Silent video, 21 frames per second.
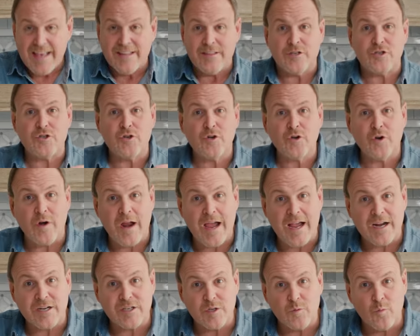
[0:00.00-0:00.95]
The sugar
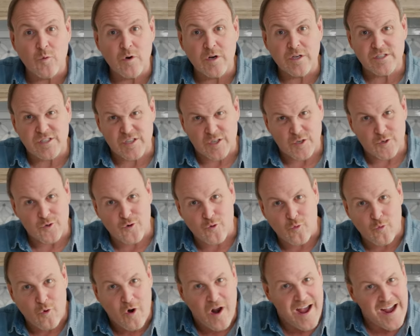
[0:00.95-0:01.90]
actually works to
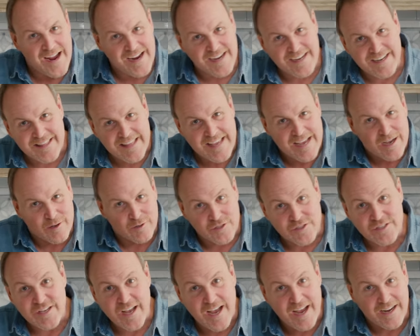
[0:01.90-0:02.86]
grind the
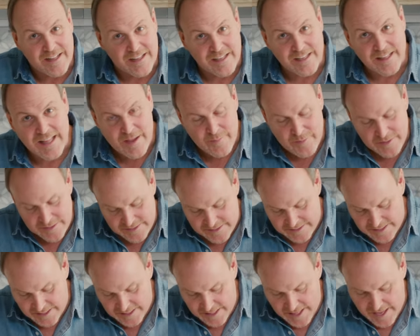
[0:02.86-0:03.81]
outside of the lemons
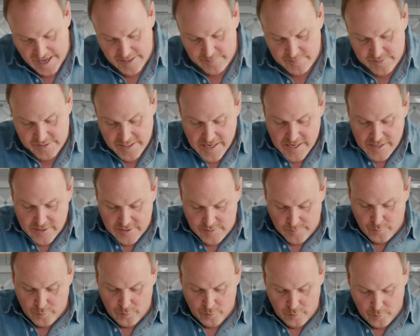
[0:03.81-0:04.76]
and the limes
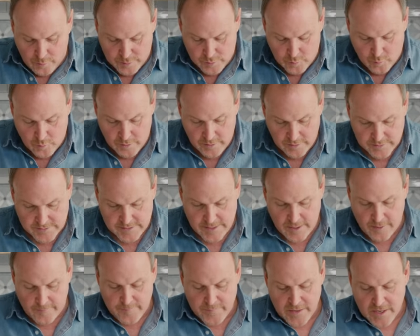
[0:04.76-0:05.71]
to pull those oils
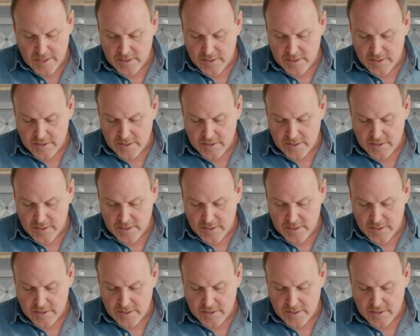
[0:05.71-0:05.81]
out.